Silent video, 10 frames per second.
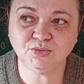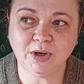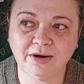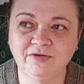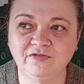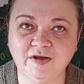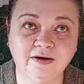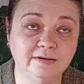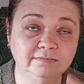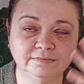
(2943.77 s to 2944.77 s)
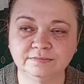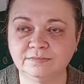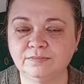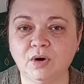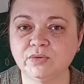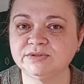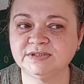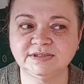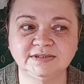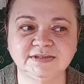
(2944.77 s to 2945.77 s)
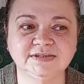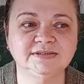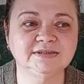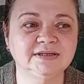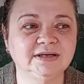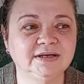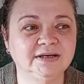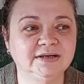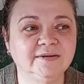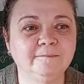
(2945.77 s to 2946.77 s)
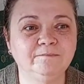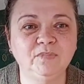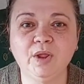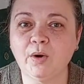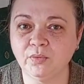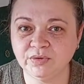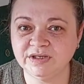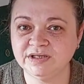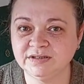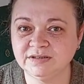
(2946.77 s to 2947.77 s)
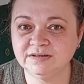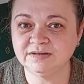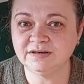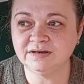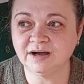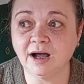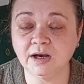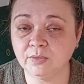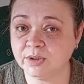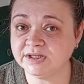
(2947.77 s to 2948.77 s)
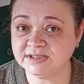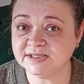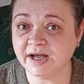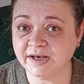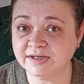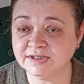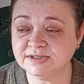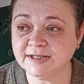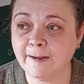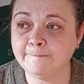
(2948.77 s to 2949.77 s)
one of the most known colorwork designers.